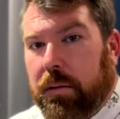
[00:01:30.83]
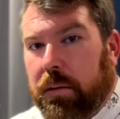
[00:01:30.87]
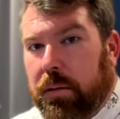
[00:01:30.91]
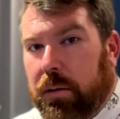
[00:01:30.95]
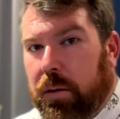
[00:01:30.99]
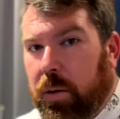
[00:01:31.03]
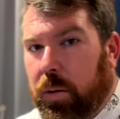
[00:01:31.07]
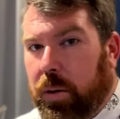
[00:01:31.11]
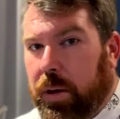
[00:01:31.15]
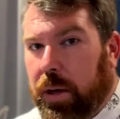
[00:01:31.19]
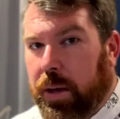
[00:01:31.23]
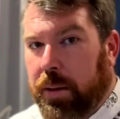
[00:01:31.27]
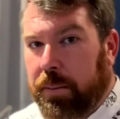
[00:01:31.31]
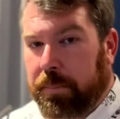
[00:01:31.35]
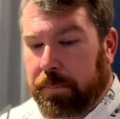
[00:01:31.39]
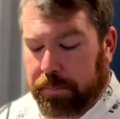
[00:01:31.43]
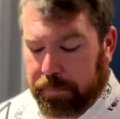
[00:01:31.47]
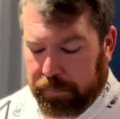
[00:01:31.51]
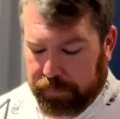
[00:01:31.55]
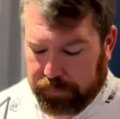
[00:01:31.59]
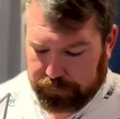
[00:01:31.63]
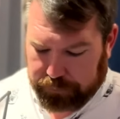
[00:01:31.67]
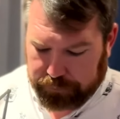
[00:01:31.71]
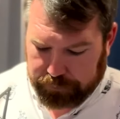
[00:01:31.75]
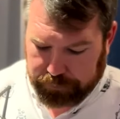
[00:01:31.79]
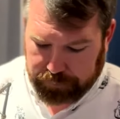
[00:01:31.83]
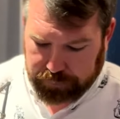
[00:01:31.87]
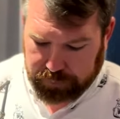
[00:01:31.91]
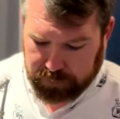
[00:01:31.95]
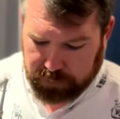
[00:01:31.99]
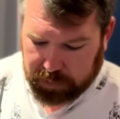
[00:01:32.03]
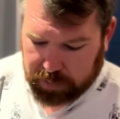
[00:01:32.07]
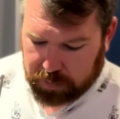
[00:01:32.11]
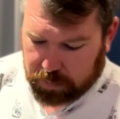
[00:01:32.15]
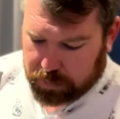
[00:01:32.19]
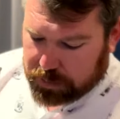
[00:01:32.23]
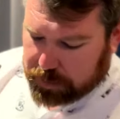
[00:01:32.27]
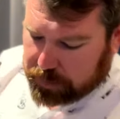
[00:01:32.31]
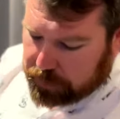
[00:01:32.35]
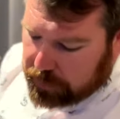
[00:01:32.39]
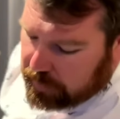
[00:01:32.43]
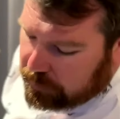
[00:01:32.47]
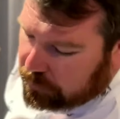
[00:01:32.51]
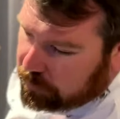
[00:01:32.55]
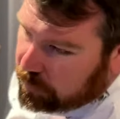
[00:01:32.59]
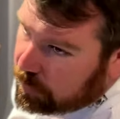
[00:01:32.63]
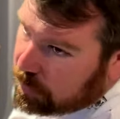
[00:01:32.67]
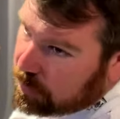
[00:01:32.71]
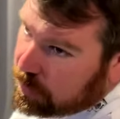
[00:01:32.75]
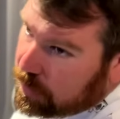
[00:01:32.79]
Okay, throw some
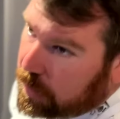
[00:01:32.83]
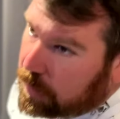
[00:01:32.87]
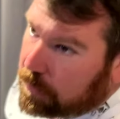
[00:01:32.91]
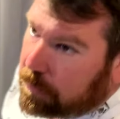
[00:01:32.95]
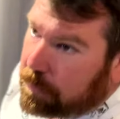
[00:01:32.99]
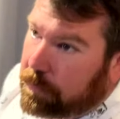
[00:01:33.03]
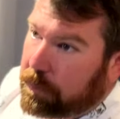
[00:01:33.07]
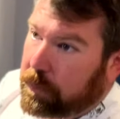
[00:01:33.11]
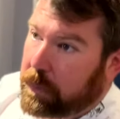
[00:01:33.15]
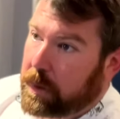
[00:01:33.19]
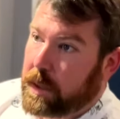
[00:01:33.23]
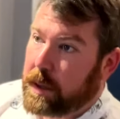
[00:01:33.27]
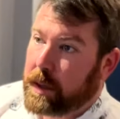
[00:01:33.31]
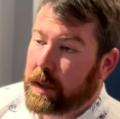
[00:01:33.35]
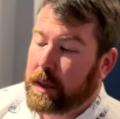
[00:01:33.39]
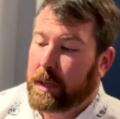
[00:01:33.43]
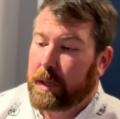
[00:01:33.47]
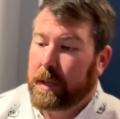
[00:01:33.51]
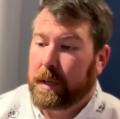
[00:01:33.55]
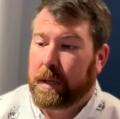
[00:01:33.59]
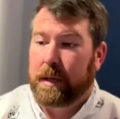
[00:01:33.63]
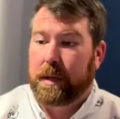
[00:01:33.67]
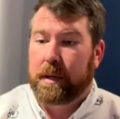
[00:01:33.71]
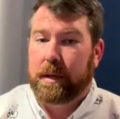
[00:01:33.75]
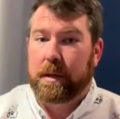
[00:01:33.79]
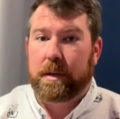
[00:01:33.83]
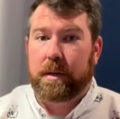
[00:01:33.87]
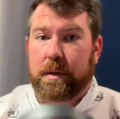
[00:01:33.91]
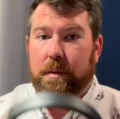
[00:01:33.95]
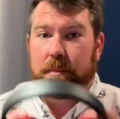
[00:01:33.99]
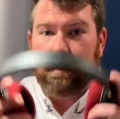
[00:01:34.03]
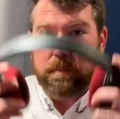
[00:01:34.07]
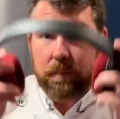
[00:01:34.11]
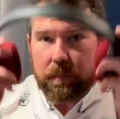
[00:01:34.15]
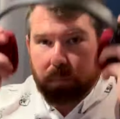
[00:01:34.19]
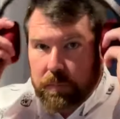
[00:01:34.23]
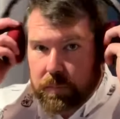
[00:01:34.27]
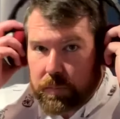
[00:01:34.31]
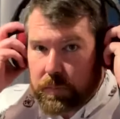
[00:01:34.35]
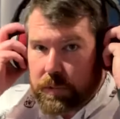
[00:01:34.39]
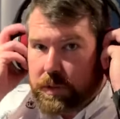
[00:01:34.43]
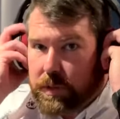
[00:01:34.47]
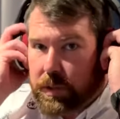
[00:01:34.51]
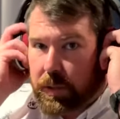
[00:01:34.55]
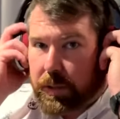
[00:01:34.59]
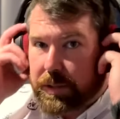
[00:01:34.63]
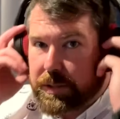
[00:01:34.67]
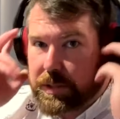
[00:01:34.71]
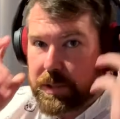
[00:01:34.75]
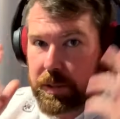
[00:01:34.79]
headphones on. So
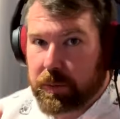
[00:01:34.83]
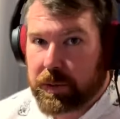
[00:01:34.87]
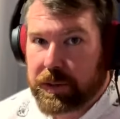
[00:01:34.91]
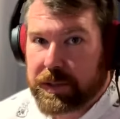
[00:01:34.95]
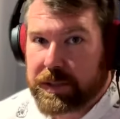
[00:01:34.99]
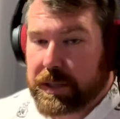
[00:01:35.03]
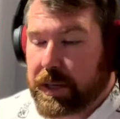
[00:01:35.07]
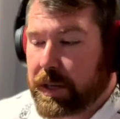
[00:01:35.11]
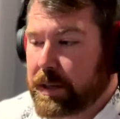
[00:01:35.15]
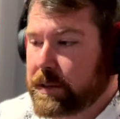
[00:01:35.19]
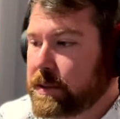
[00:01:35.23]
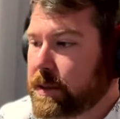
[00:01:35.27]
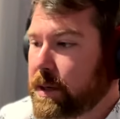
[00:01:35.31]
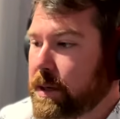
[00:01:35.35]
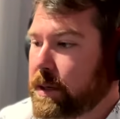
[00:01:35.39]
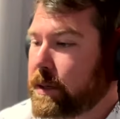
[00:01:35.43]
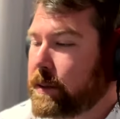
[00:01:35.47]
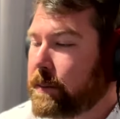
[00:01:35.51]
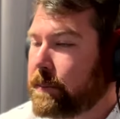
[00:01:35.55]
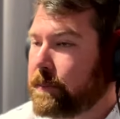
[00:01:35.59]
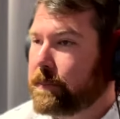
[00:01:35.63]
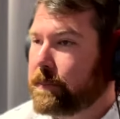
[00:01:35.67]
let's see what it sounds like.